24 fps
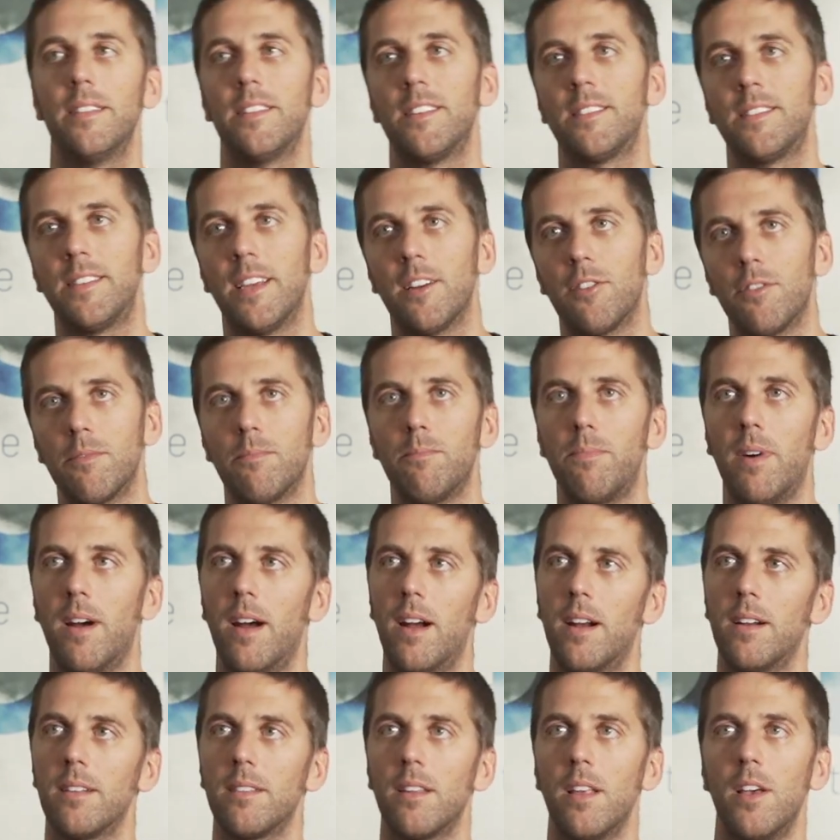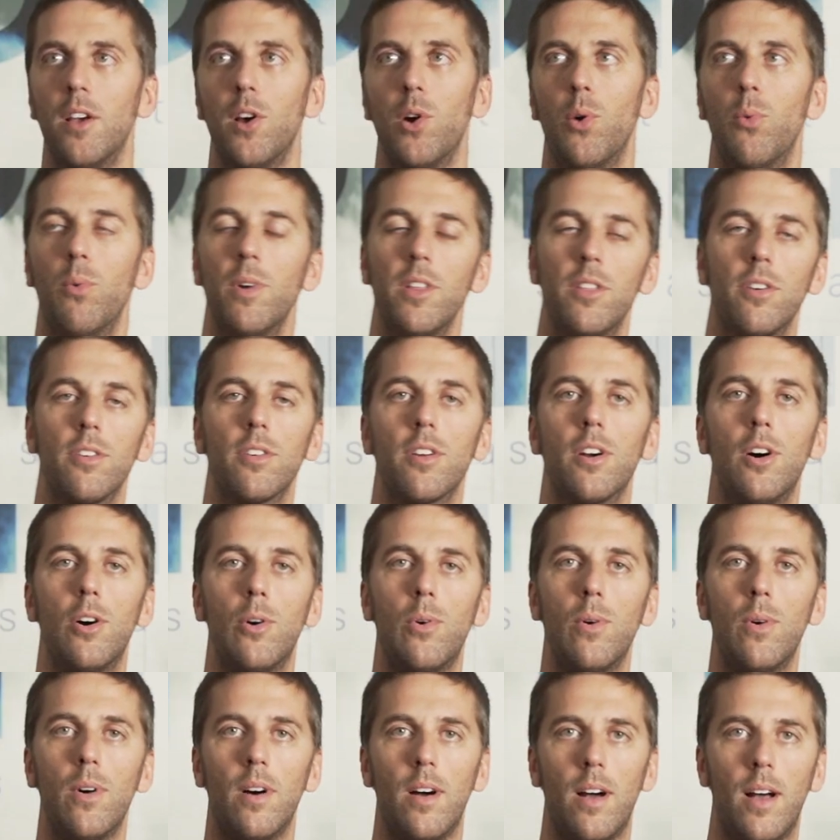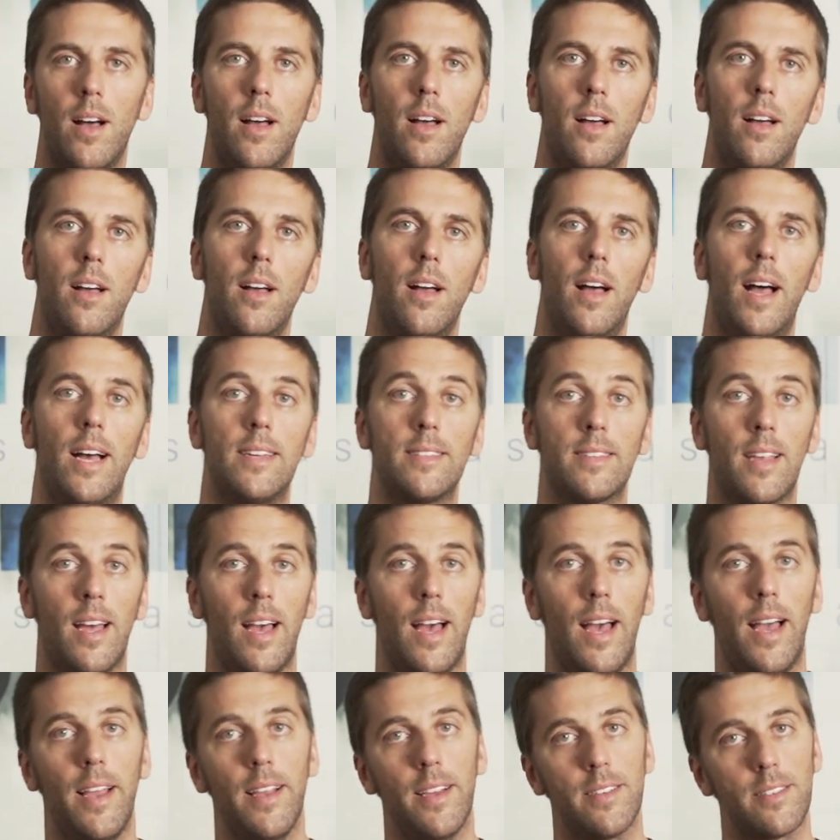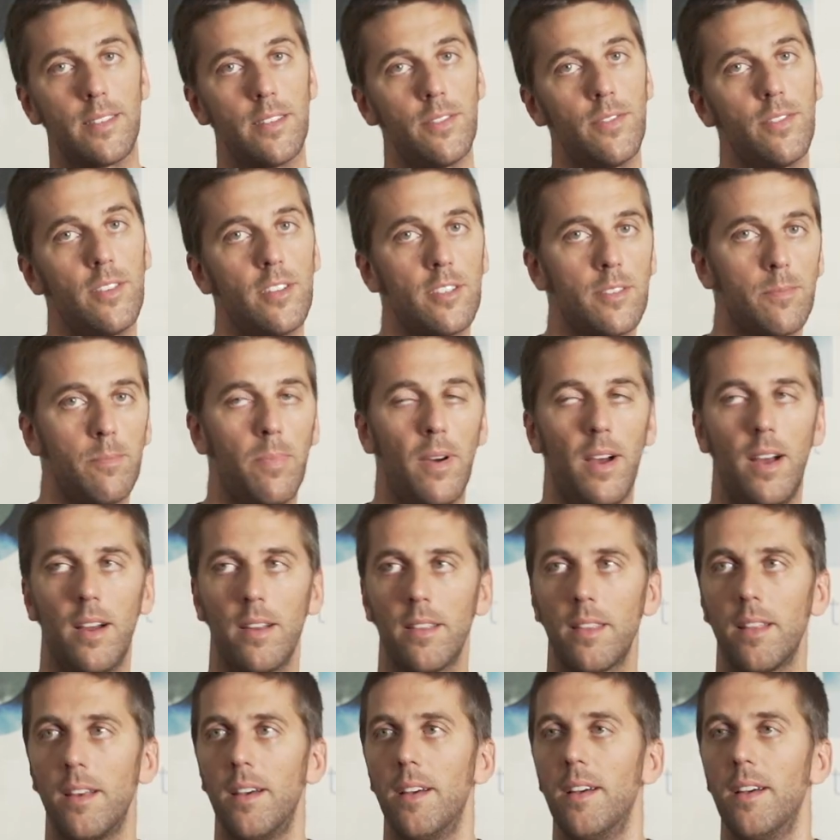The second part, we don't go as high as the first part.